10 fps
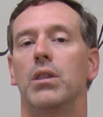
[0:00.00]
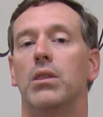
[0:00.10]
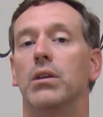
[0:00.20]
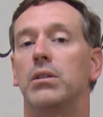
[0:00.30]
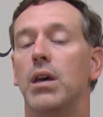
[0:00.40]

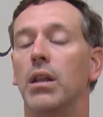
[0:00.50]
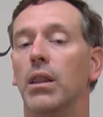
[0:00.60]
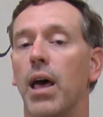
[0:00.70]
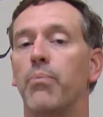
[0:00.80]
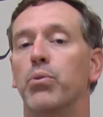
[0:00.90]
the 10
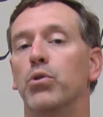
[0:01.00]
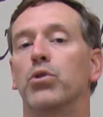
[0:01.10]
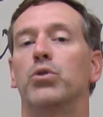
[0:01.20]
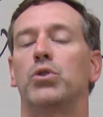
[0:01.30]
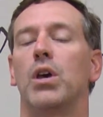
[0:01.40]

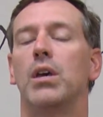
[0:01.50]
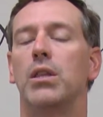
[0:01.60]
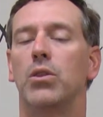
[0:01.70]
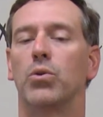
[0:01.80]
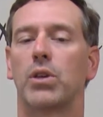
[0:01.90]
lepers,
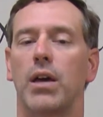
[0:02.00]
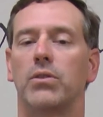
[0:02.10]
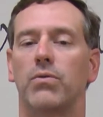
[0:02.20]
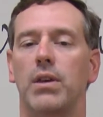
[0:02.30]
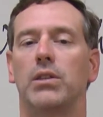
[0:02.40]
those kinds
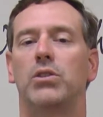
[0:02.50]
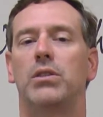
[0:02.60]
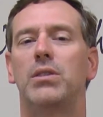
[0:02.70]
of things,